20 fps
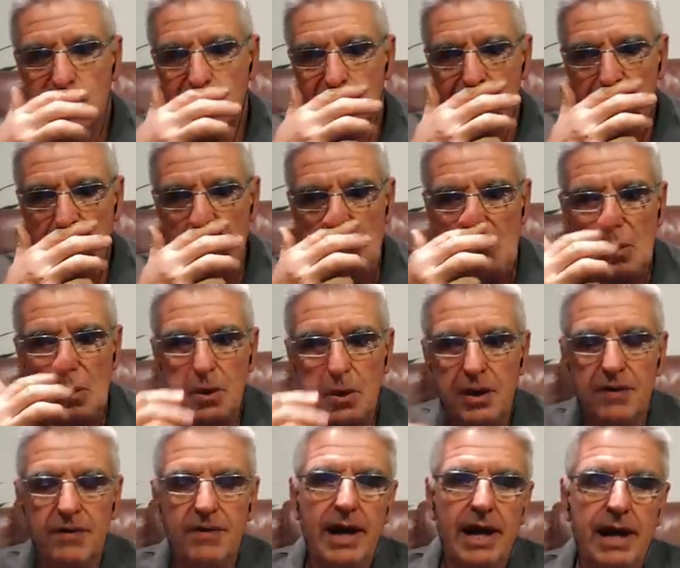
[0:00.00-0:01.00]
look
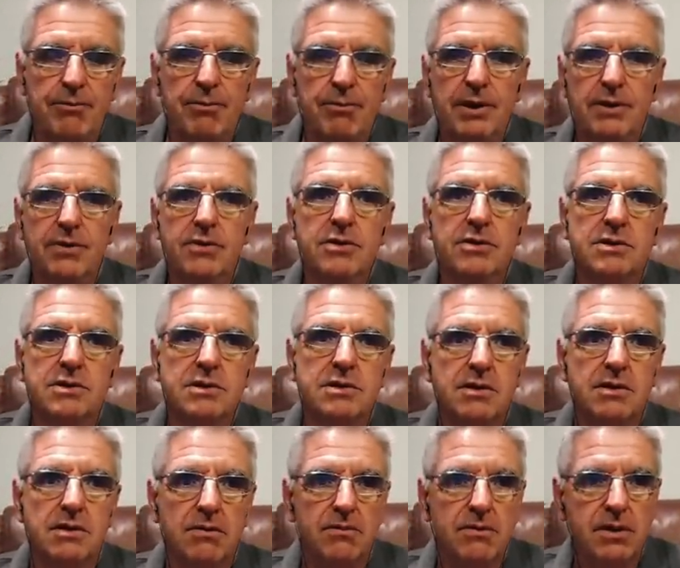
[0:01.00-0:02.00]
at that because,
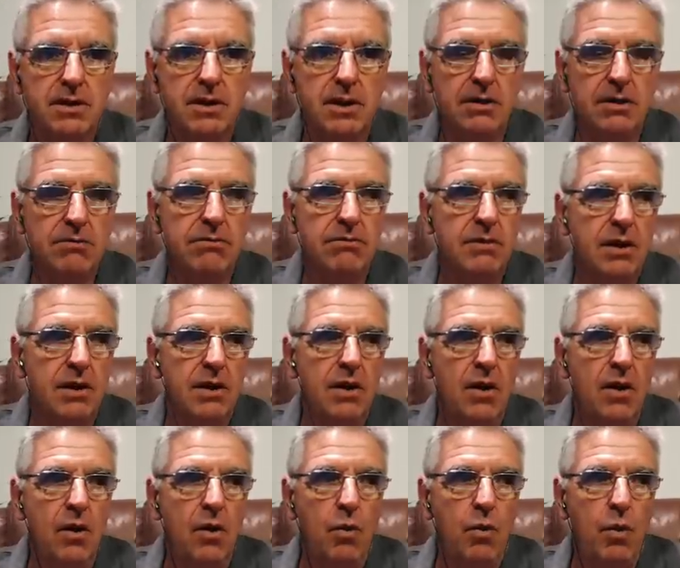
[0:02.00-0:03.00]
you know,
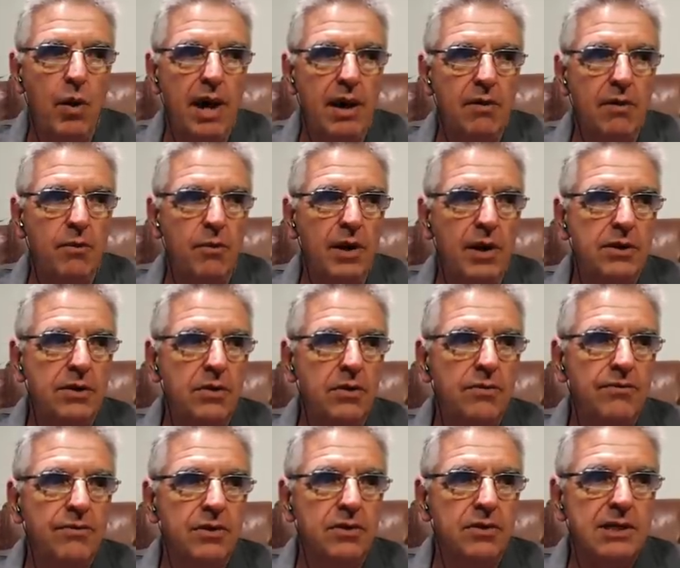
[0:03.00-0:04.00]
when
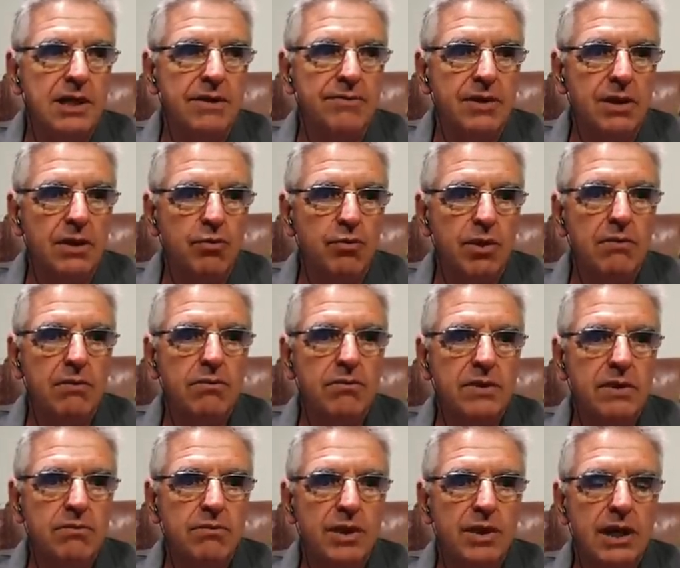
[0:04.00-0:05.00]
you've got something
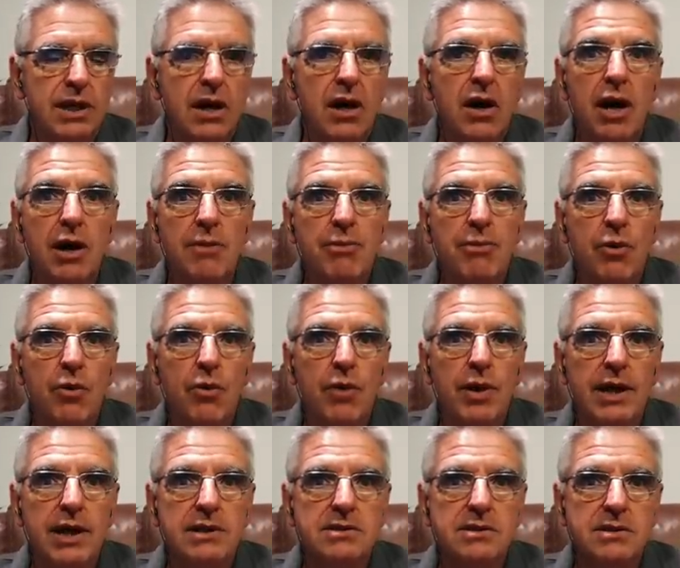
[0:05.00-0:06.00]
reliable,
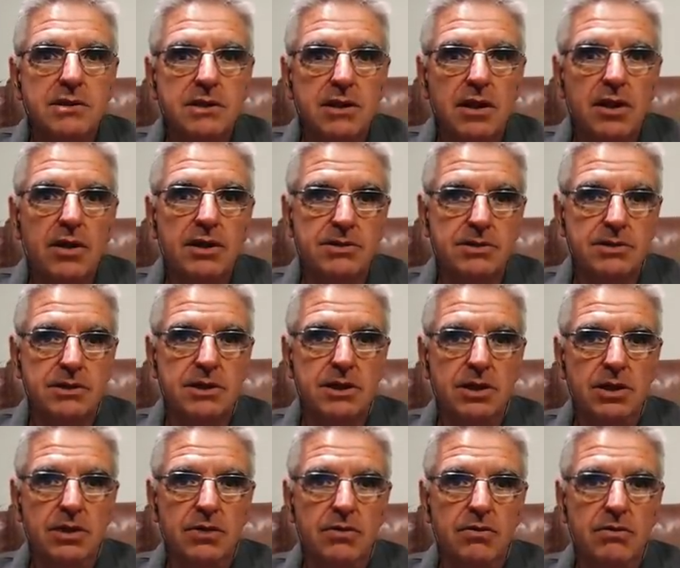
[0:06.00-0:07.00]
it's nice that
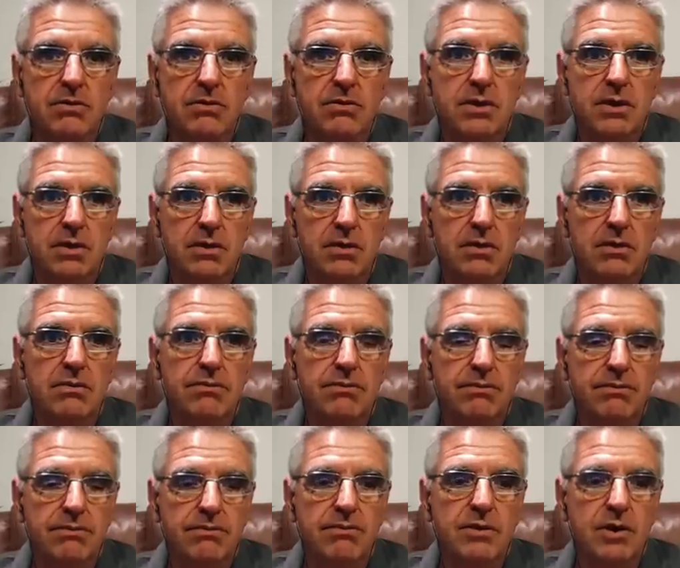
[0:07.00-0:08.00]
you
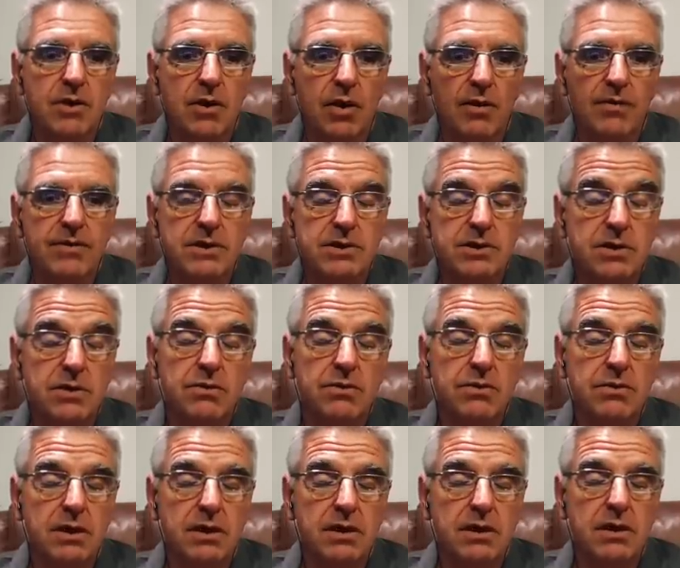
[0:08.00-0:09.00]
got the
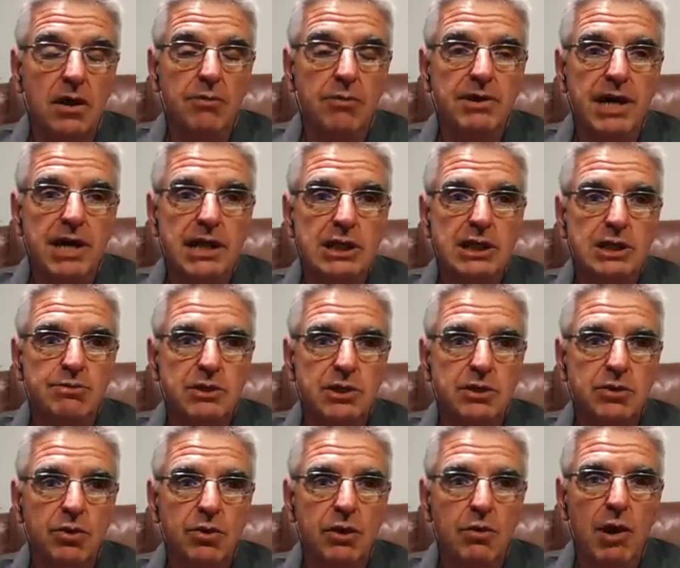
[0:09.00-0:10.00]
two. The combination
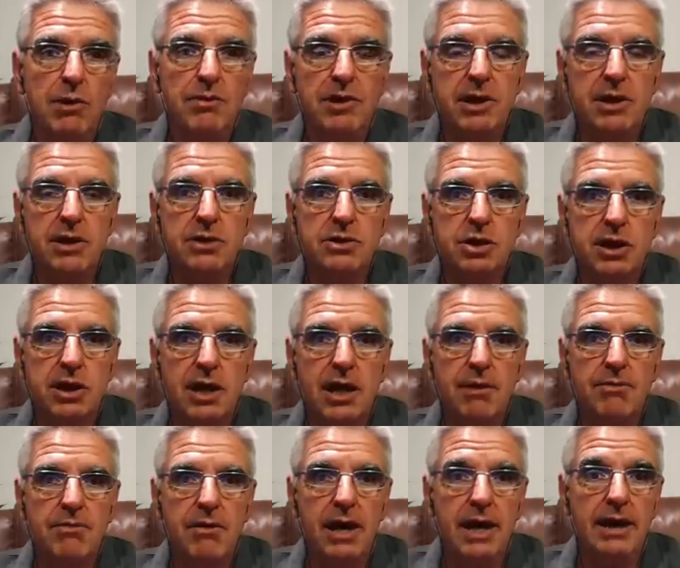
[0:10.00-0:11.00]
between
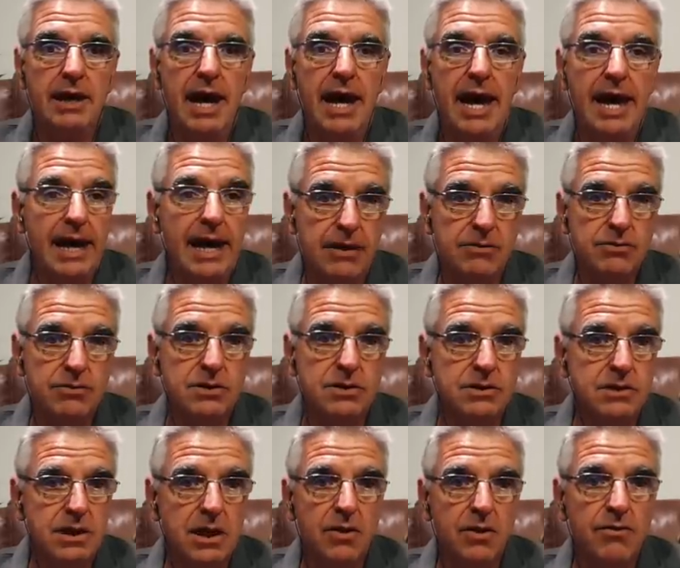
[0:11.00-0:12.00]
WebinarJam and Hangouts
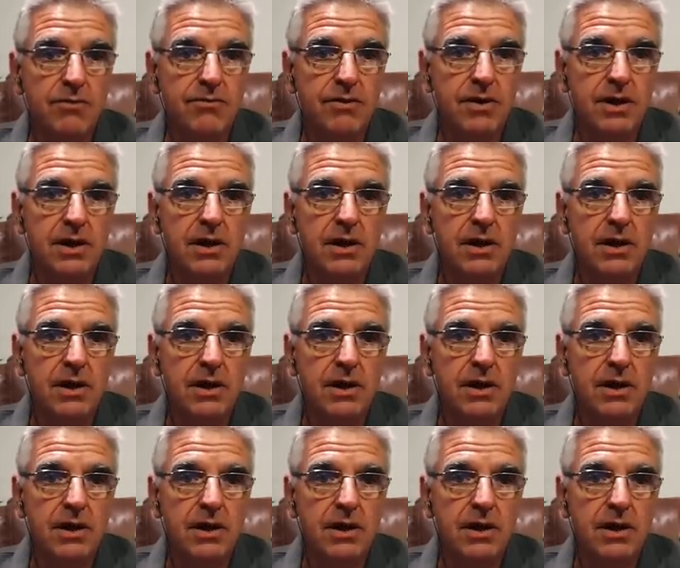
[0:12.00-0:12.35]
itself